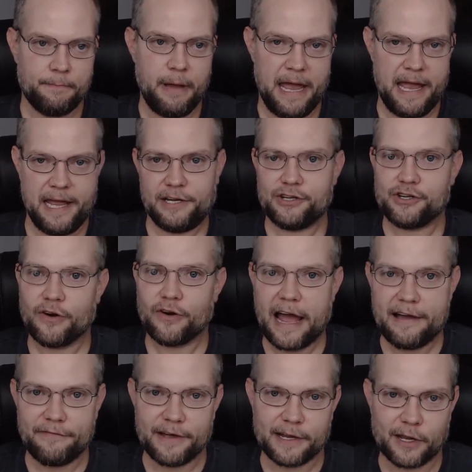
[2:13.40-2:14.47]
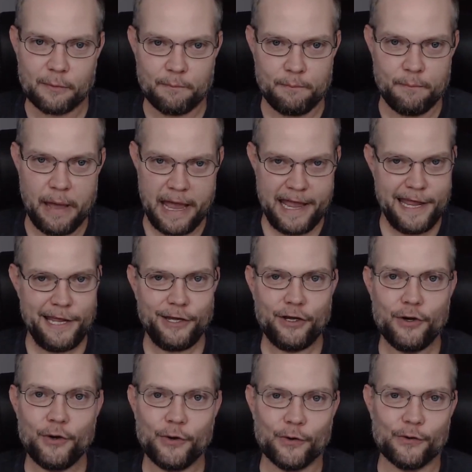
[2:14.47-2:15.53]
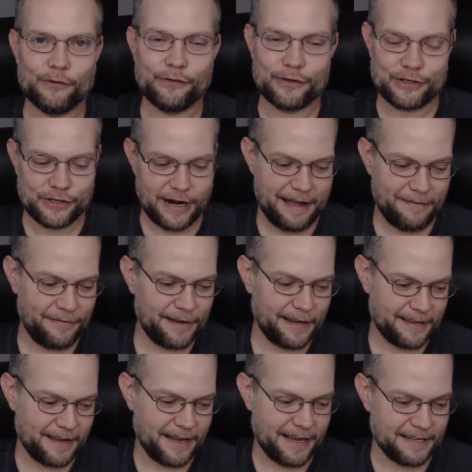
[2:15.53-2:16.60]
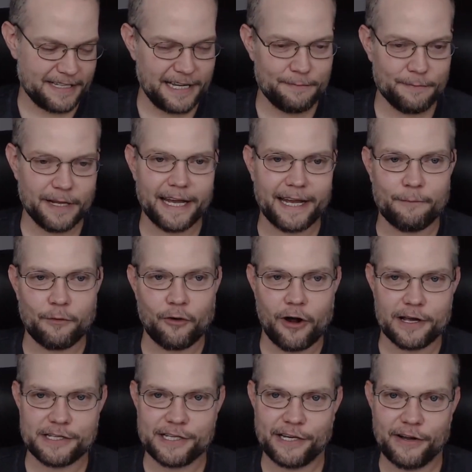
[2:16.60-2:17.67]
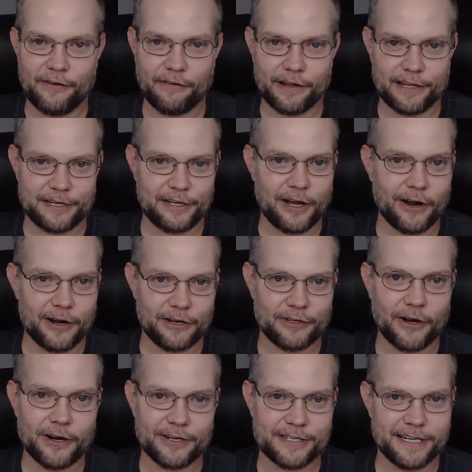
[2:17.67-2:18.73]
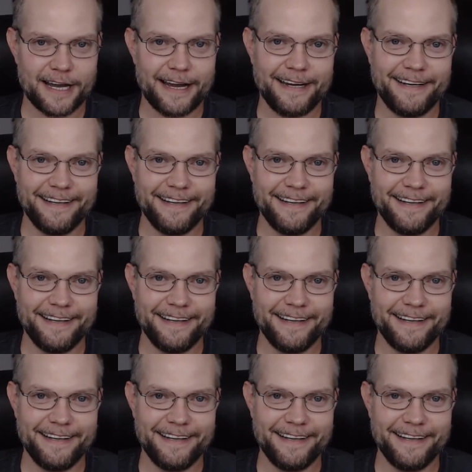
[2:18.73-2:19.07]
Paid traffic, paying Google for traffic seemed like crossing over to the dark side.